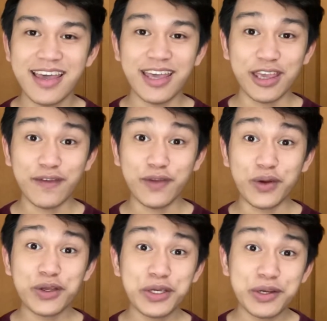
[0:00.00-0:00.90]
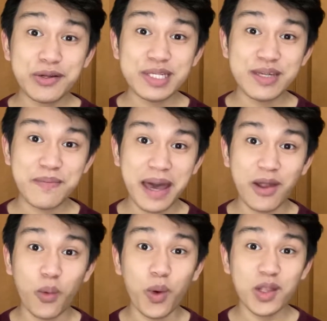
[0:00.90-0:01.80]
If you're curious about
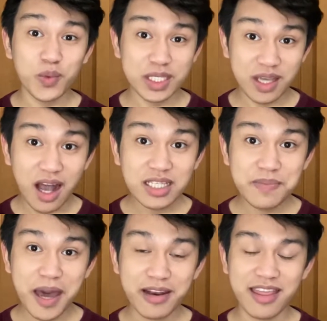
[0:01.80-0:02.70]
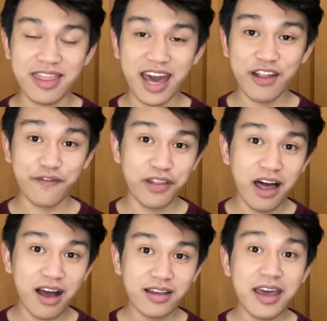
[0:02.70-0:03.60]
what we talked about in that vlog,